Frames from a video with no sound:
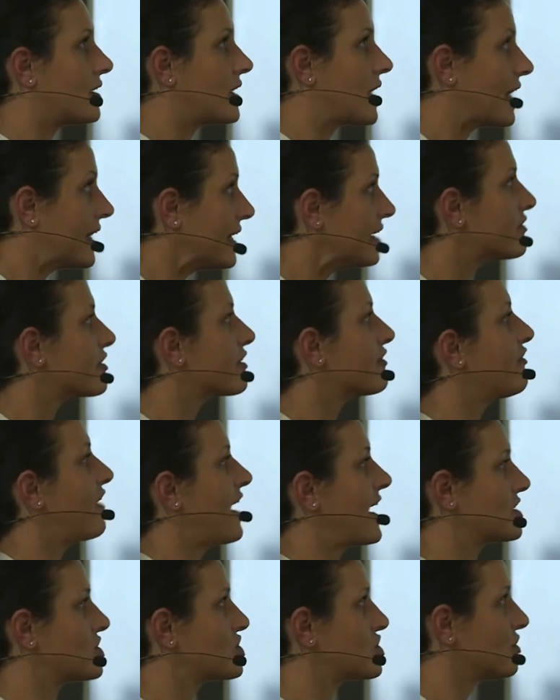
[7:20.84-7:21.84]
liver
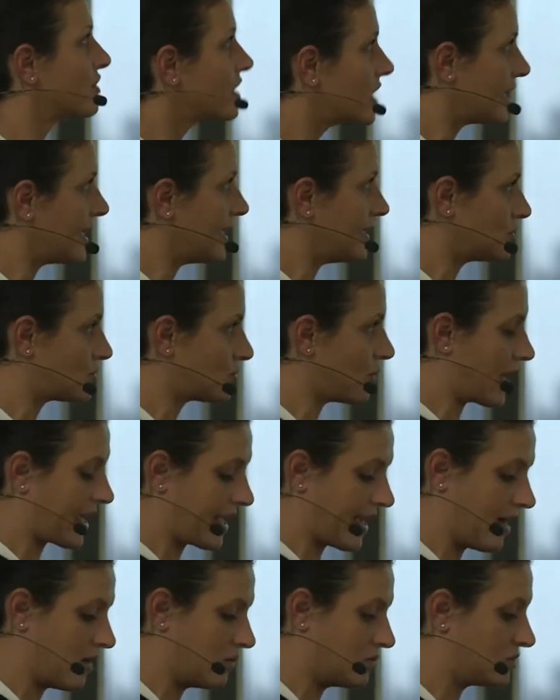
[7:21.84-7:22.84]
function into
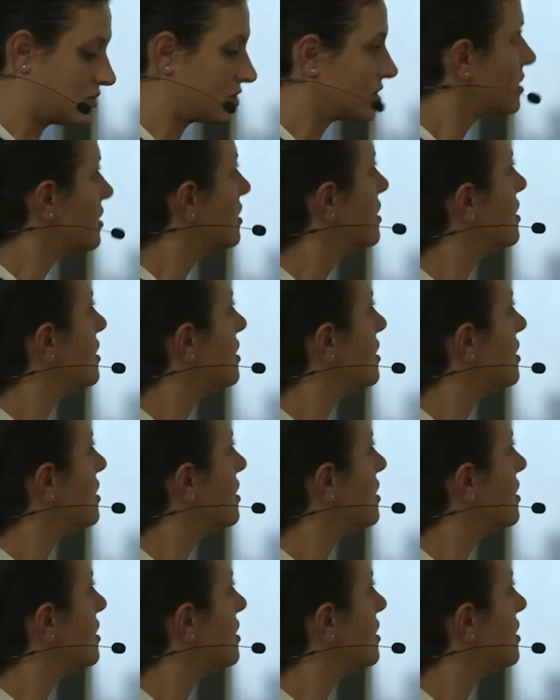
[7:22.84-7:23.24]
account.